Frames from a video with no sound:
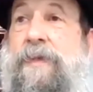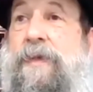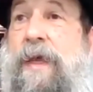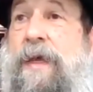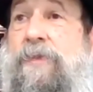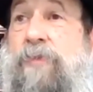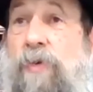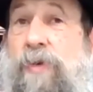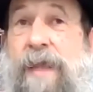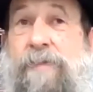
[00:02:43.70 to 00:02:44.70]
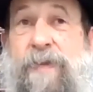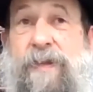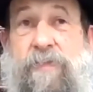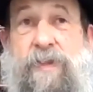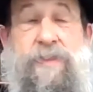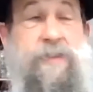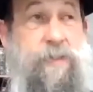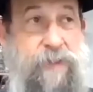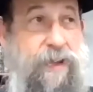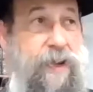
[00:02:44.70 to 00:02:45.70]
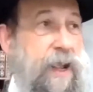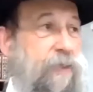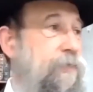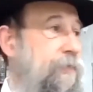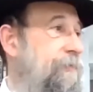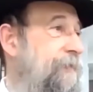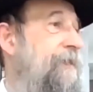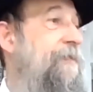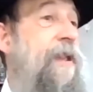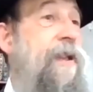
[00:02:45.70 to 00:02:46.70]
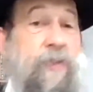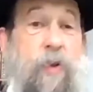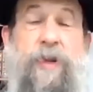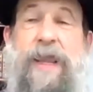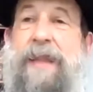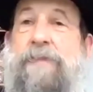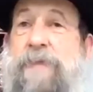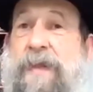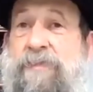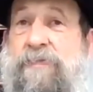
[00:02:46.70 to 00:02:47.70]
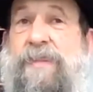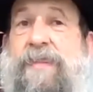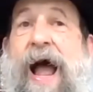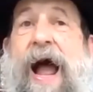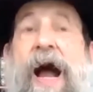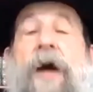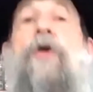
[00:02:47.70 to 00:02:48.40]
38 mitzvahs, I'm not an accountant, but 38 mitzvahs are